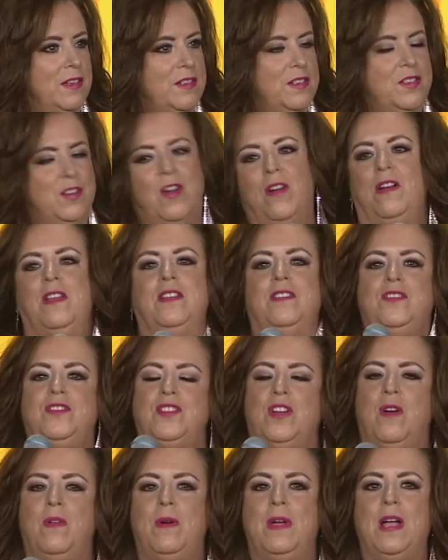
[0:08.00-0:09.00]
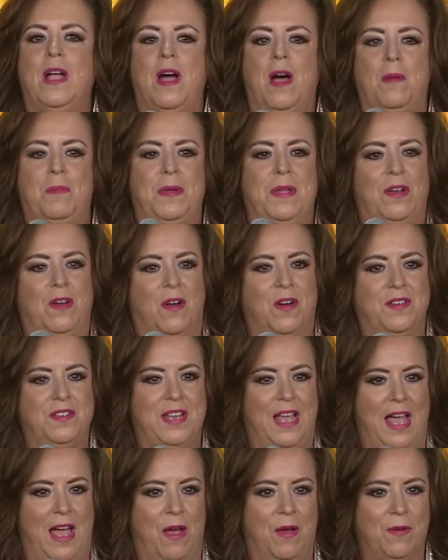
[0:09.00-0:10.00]
started showing up in our
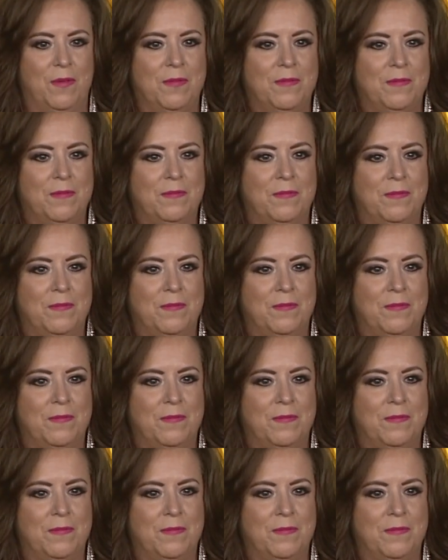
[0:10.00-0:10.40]
town,